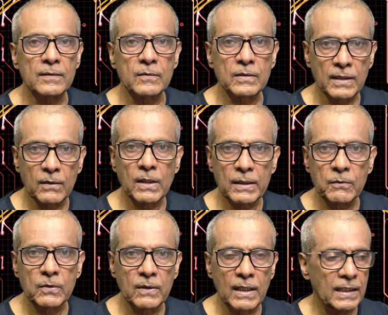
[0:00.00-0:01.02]
Now I
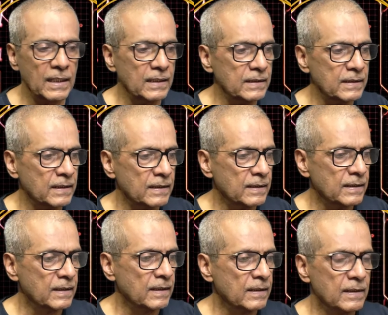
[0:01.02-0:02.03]
want to highlight
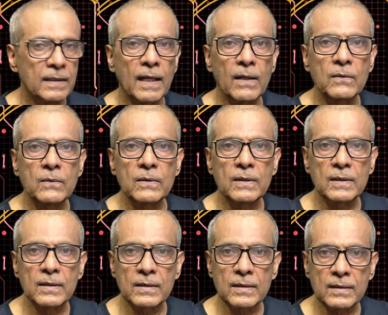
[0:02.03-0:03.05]
how
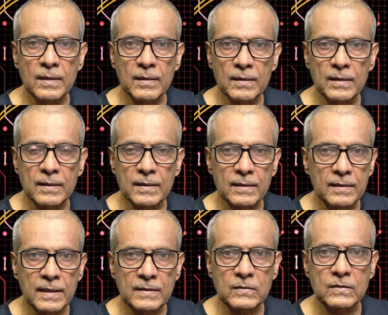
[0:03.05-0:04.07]
the
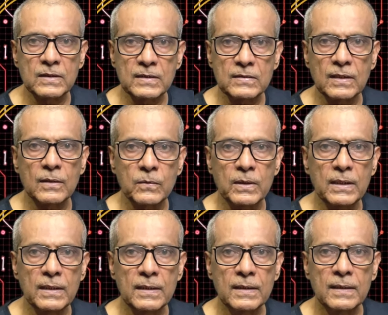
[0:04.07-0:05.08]
SSE server
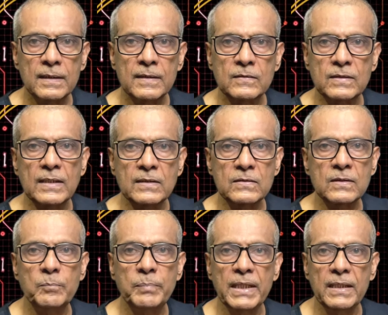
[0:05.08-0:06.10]
sends a
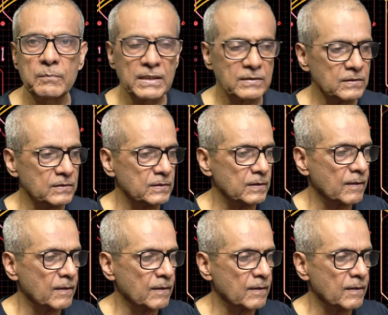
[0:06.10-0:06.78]
ping message.